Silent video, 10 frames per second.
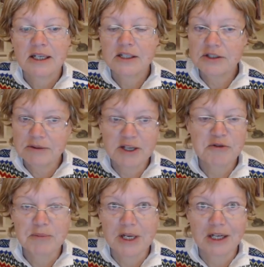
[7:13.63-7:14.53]
do
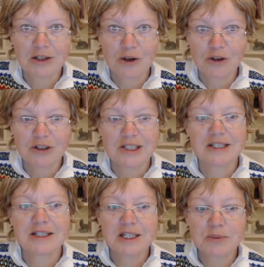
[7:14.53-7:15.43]
give me a call at
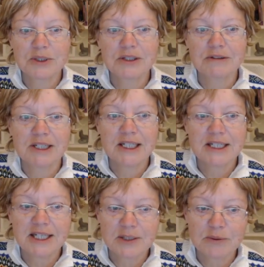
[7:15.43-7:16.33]

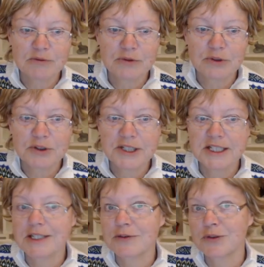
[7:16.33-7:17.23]

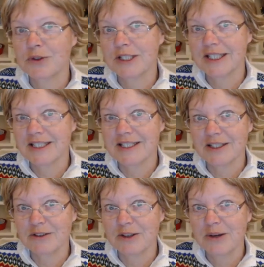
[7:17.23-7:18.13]

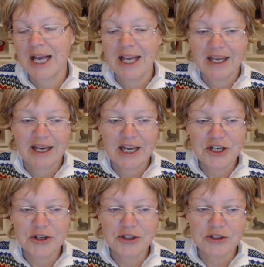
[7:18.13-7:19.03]
613-614-6460, and
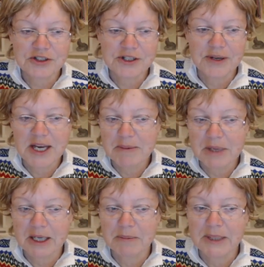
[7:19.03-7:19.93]
you can also
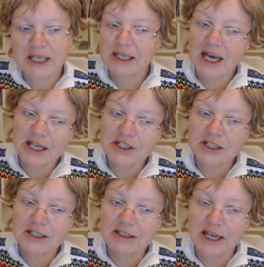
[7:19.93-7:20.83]
email me,
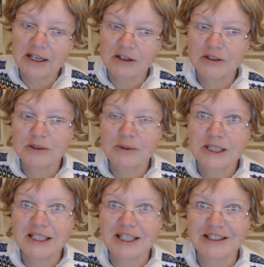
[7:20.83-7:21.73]

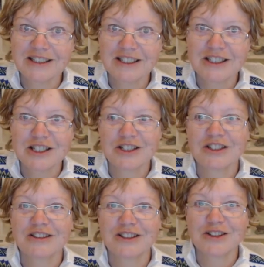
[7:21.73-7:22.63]

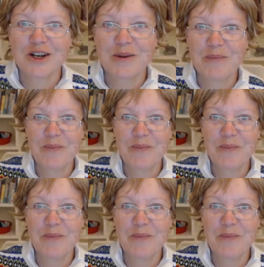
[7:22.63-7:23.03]
angela@ottawa-english.com.